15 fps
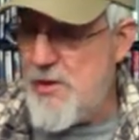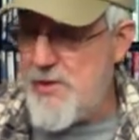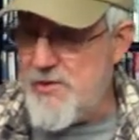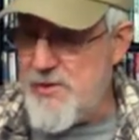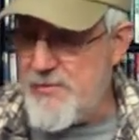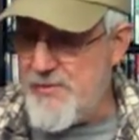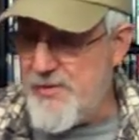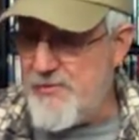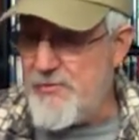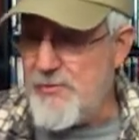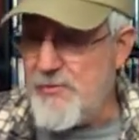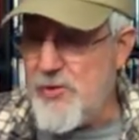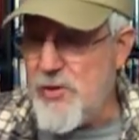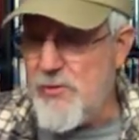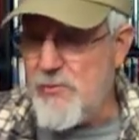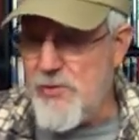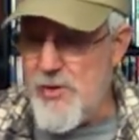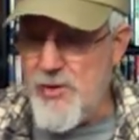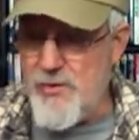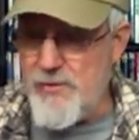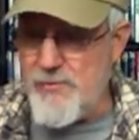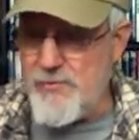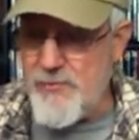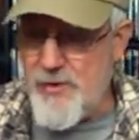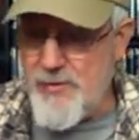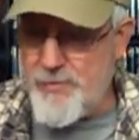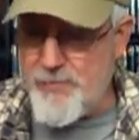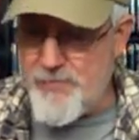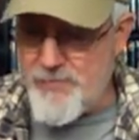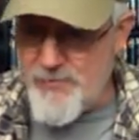something from Goodwill and
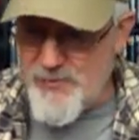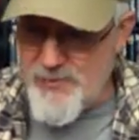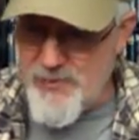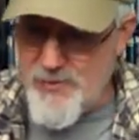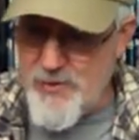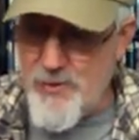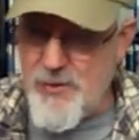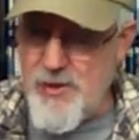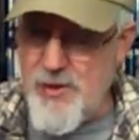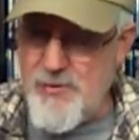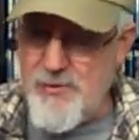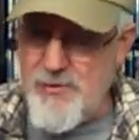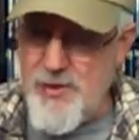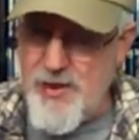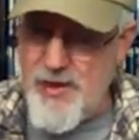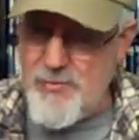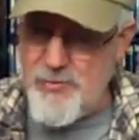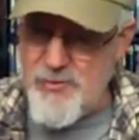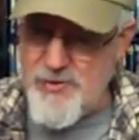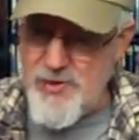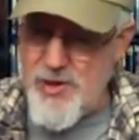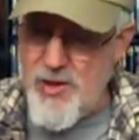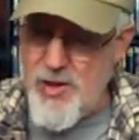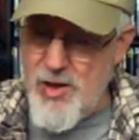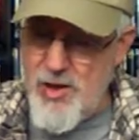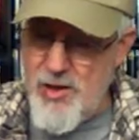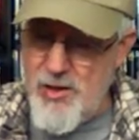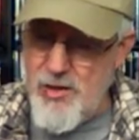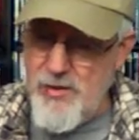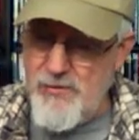doggone labels
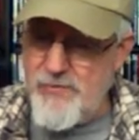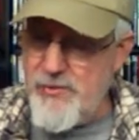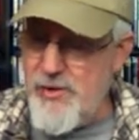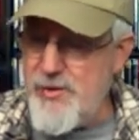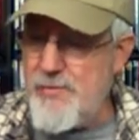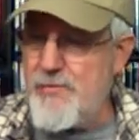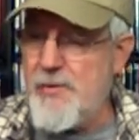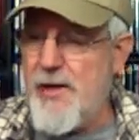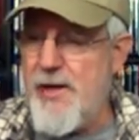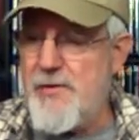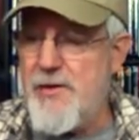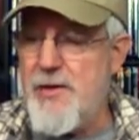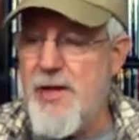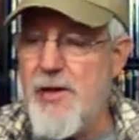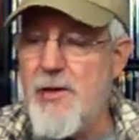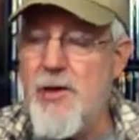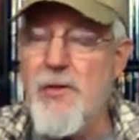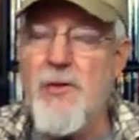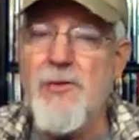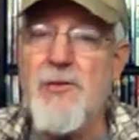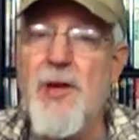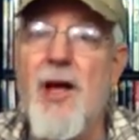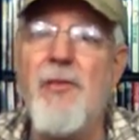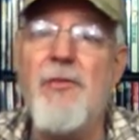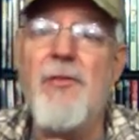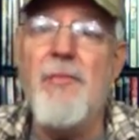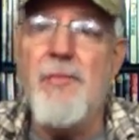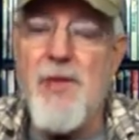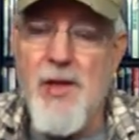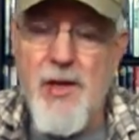all over it. I'm going to have to take all those off.
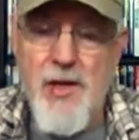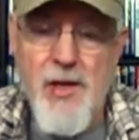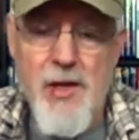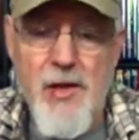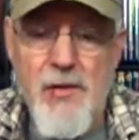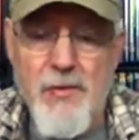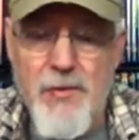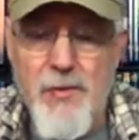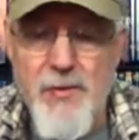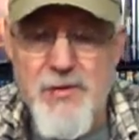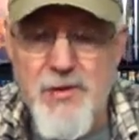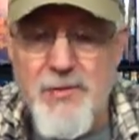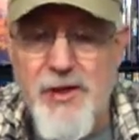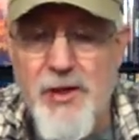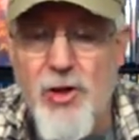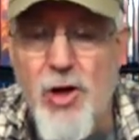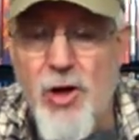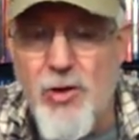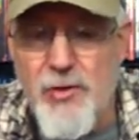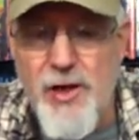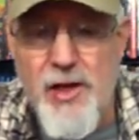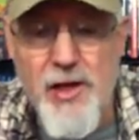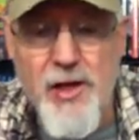Something called,